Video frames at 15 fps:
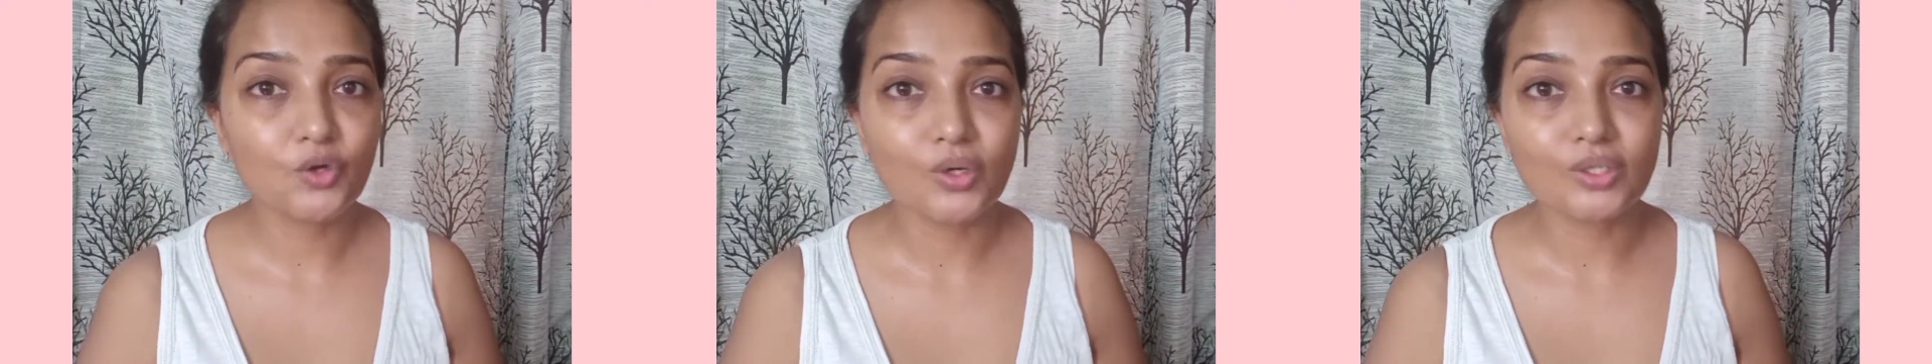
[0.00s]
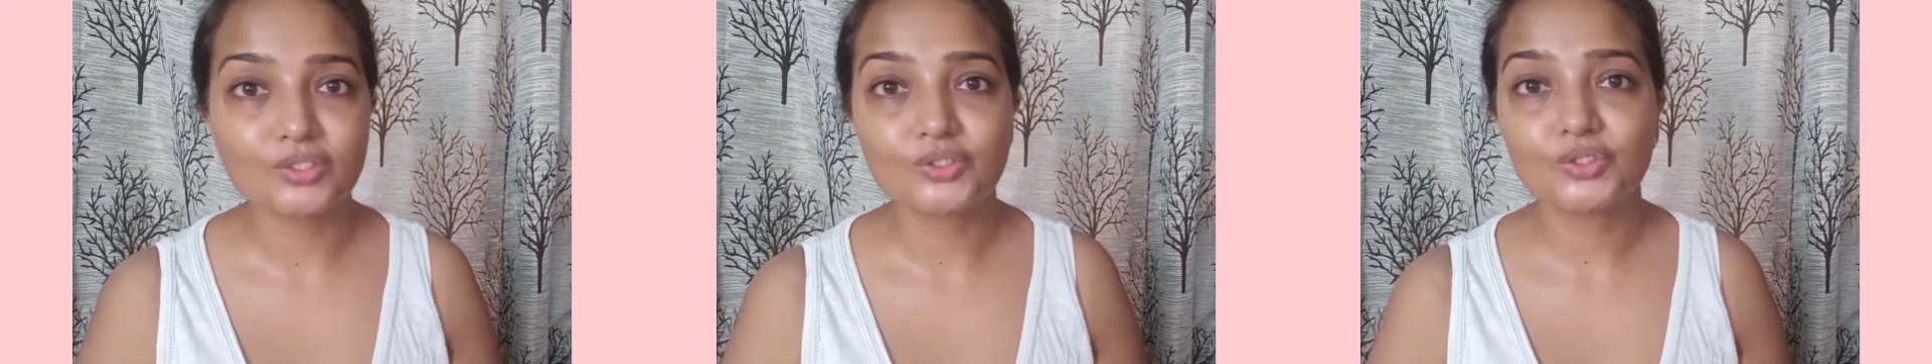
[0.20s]

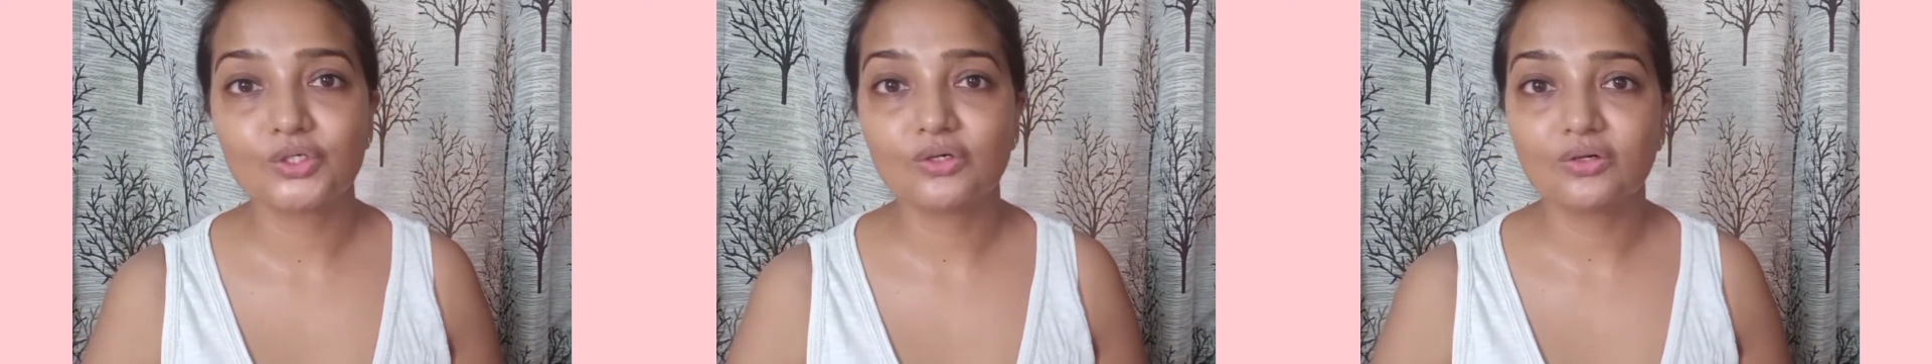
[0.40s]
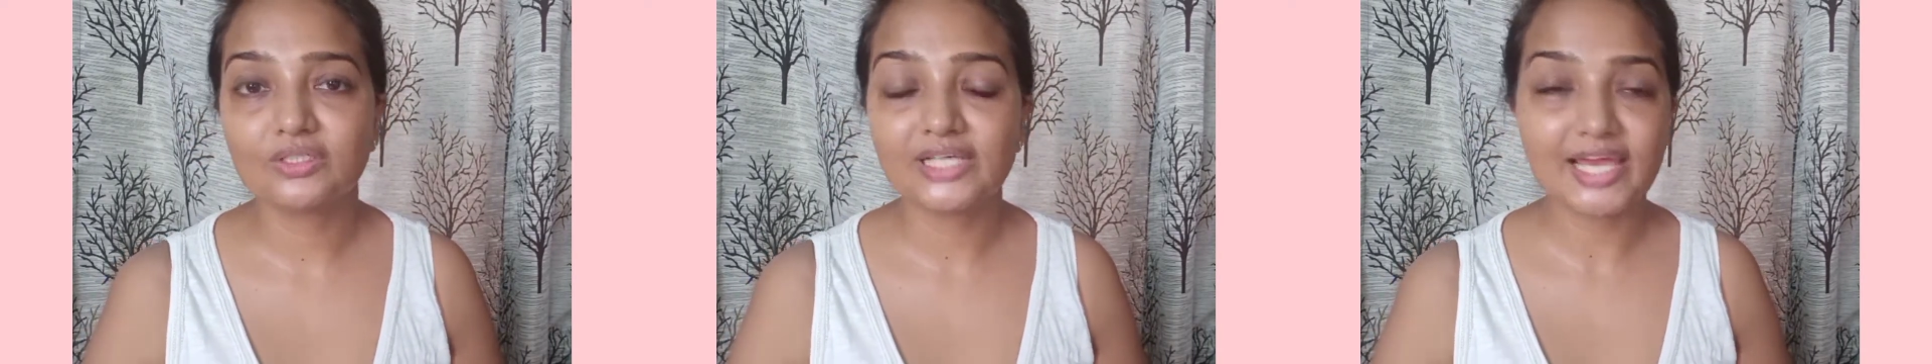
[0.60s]

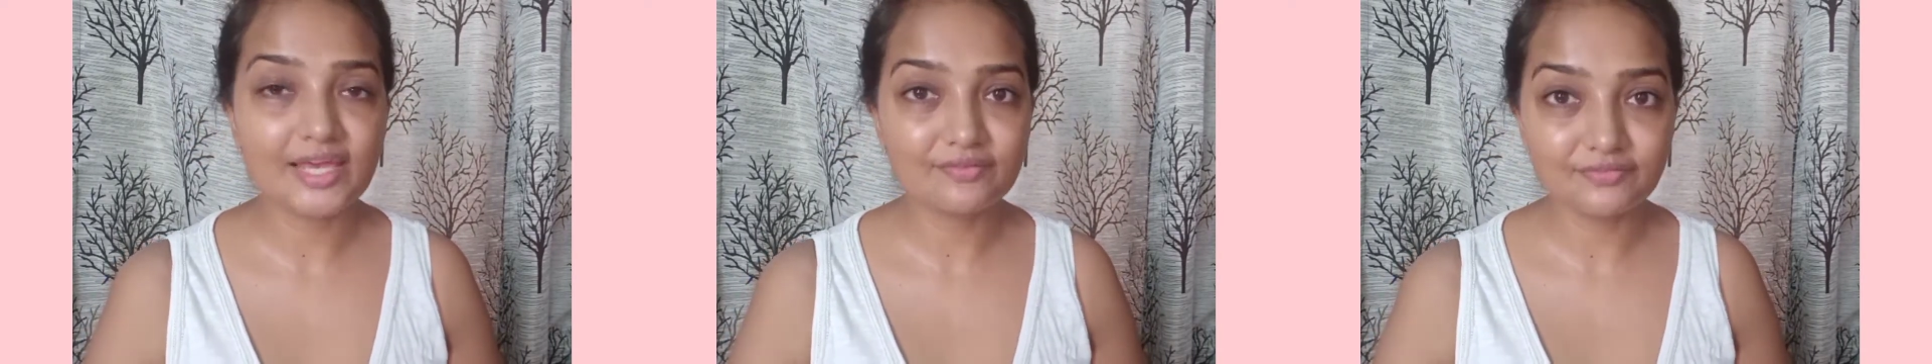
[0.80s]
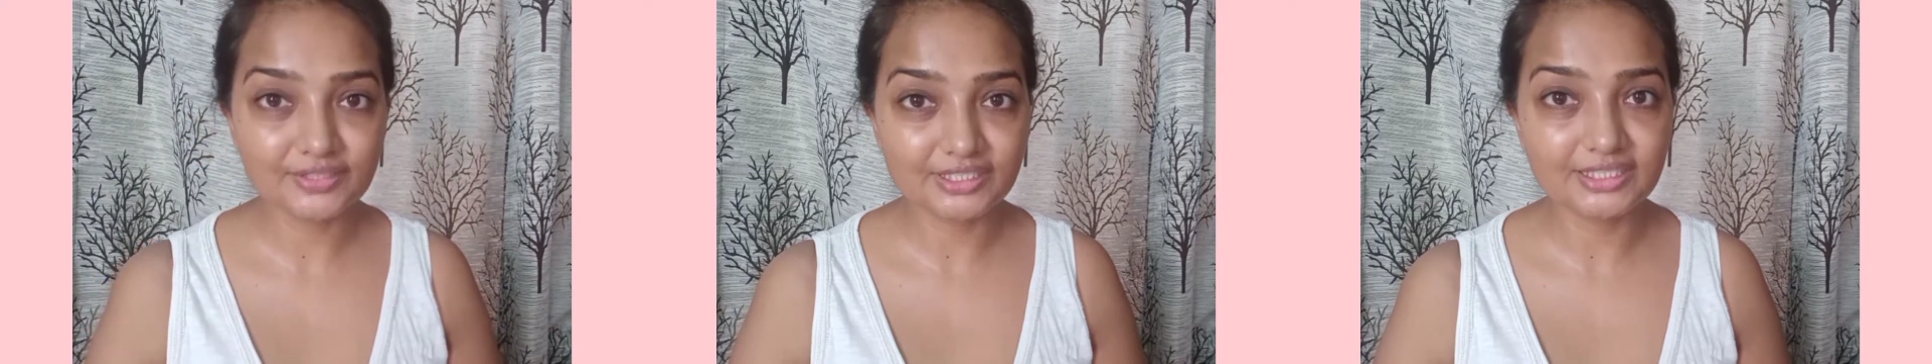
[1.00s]
contour,
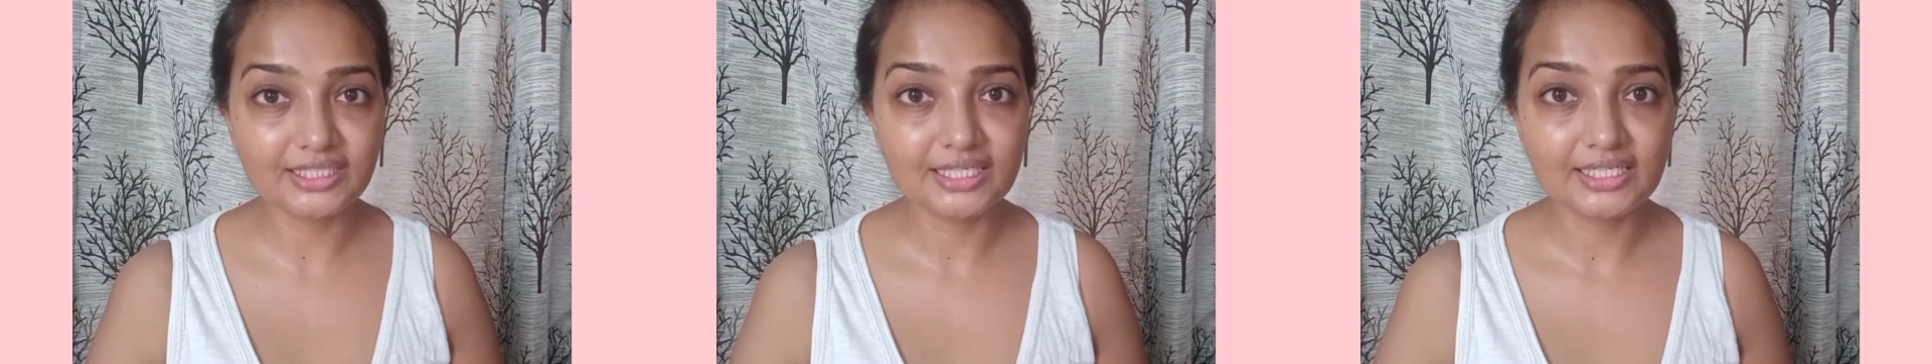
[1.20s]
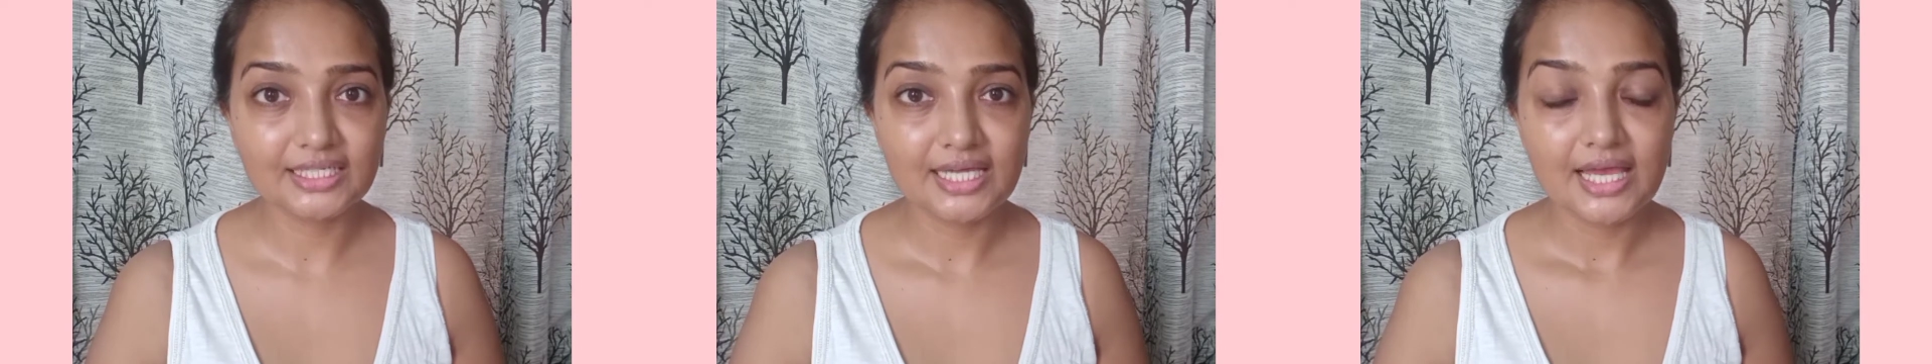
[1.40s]
everything,